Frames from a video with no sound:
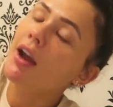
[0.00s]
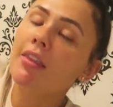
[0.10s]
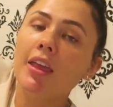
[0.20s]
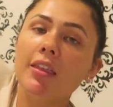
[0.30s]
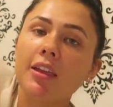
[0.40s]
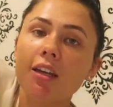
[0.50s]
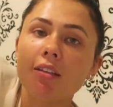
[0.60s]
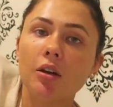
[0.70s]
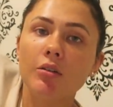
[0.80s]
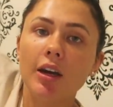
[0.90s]
And then they
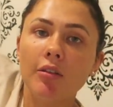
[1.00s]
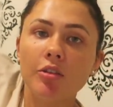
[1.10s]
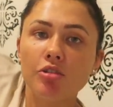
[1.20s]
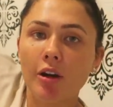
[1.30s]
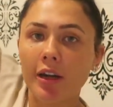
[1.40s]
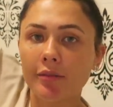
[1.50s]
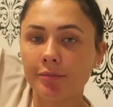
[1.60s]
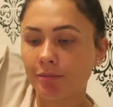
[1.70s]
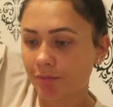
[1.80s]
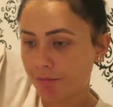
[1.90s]
need to go down the
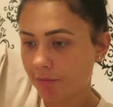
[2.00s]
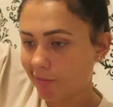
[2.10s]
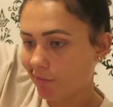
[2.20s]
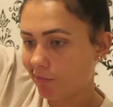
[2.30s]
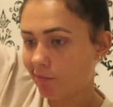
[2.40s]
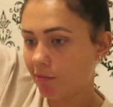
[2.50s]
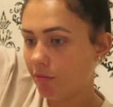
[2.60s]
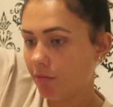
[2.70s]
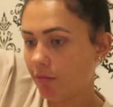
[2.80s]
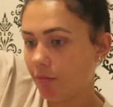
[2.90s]
drain
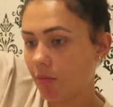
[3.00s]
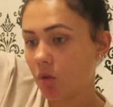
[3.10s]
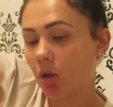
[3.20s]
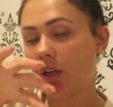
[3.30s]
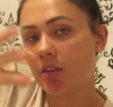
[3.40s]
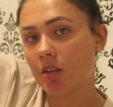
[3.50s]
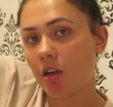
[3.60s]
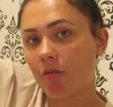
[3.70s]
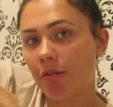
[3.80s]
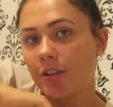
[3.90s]
so I can
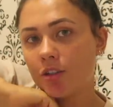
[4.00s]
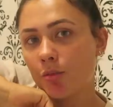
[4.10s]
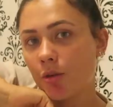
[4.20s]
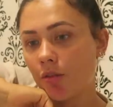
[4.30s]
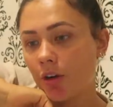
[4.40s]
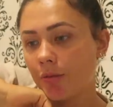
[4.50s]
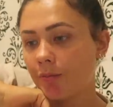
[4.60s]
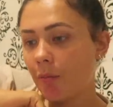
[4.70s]
start fresh tomorrow.